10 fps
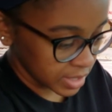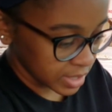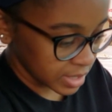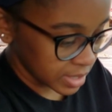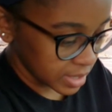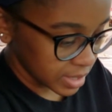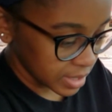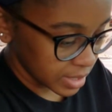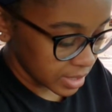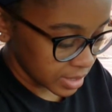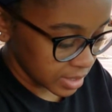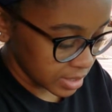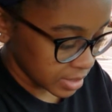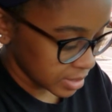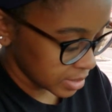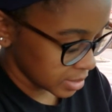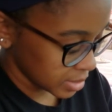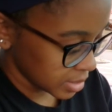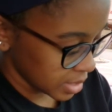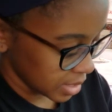Why would you need a cord through it?
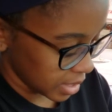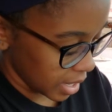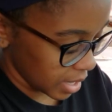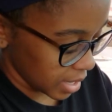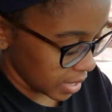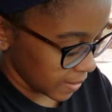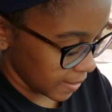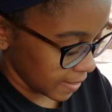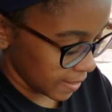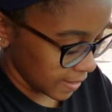Oh, for charging.